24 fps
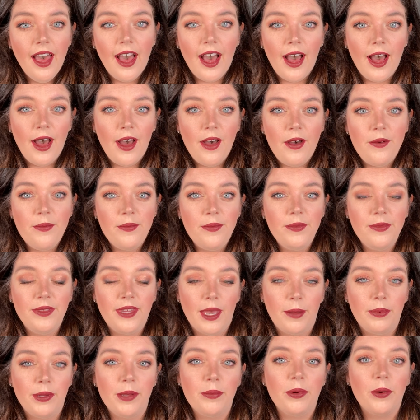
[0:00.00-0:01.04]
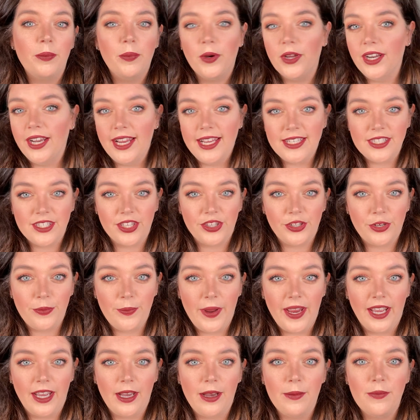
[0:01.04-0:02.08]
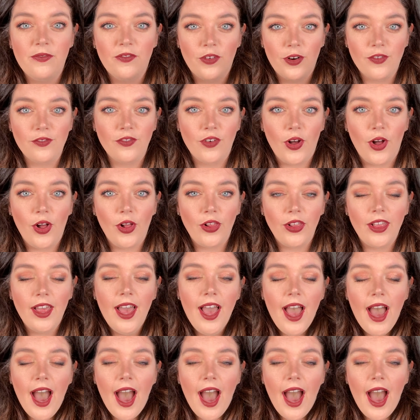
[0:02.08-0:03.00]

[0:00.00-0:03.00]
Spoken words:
that people put into their makeup for fall.